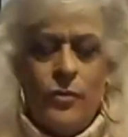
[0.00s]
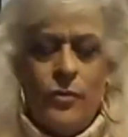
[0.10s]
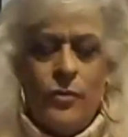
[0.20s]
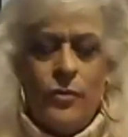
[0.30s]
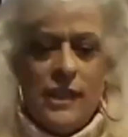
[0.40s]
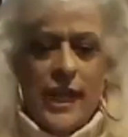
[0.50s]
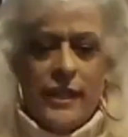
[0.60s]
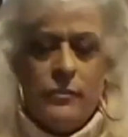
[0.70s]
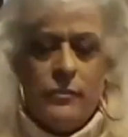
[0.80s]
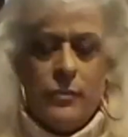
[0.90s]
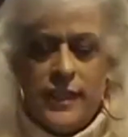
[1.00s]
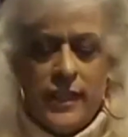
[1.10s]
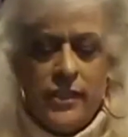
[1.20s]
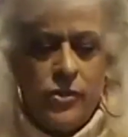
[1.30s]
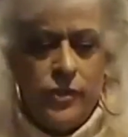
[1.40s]
Who was she like? Well, she's
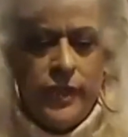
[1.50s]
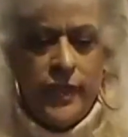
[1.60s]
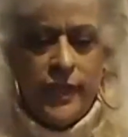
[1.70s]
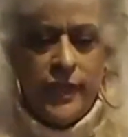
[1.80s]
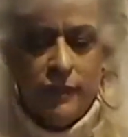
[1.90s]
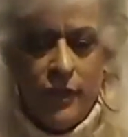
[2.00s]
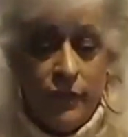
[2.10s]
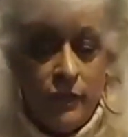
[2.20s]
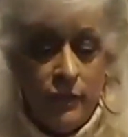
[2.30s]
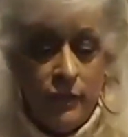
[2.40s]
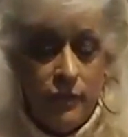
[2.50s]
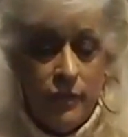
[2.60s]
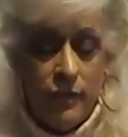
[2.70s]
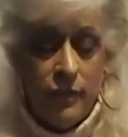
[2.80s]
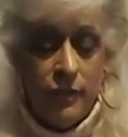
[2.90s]
got two kids living on Earth.
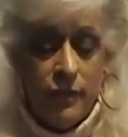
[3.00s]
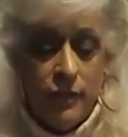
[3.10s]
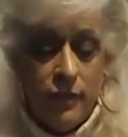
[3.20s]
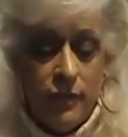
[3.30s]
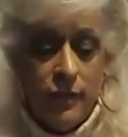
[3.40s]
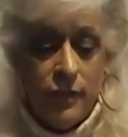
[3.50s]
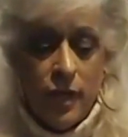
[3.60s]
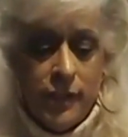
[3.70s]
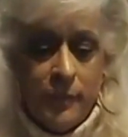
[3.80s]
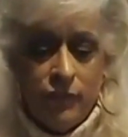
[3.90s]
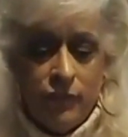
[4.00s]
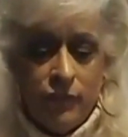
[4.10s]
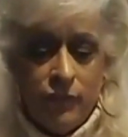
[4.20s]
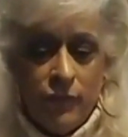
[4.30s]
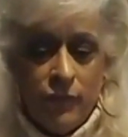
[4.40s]
Her husband
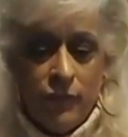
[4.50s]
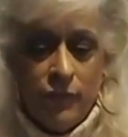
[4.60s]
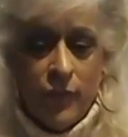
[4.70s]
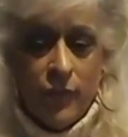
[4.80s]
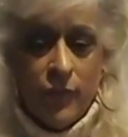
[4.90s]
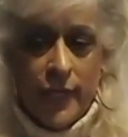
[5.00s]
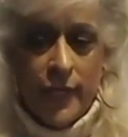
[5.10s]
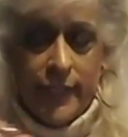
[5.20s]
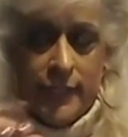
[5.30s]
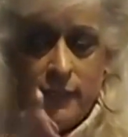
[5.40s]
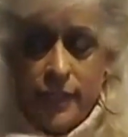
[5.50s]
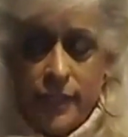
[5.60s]
flies a sign